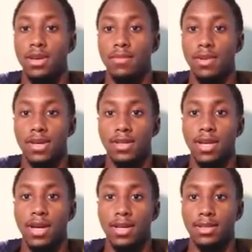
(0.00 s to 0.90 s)
Because
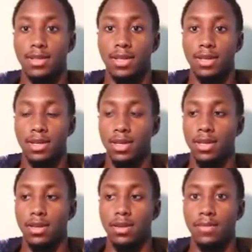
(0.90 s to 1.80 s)
honestly, again,
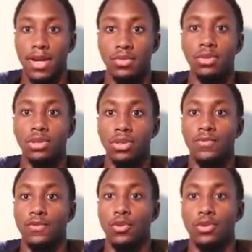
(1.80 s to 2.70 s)
um, I do look
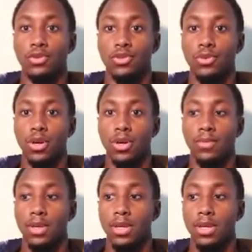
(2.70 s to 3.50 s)
forward to uh,